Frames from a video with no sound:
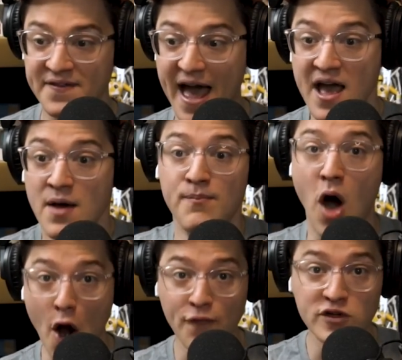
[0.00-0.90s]
that
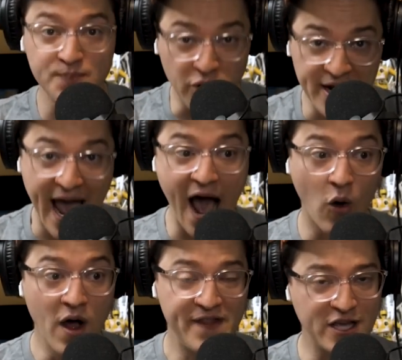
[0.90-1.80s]
Marvel's put
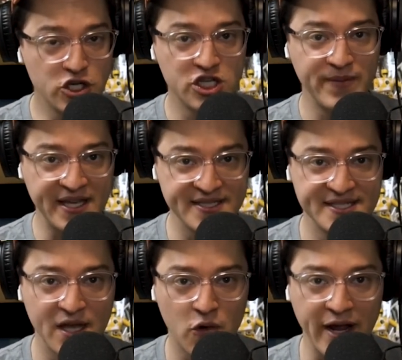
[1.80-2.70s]
out that you should be
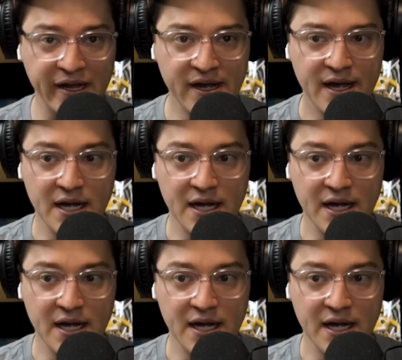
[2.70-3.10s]
considering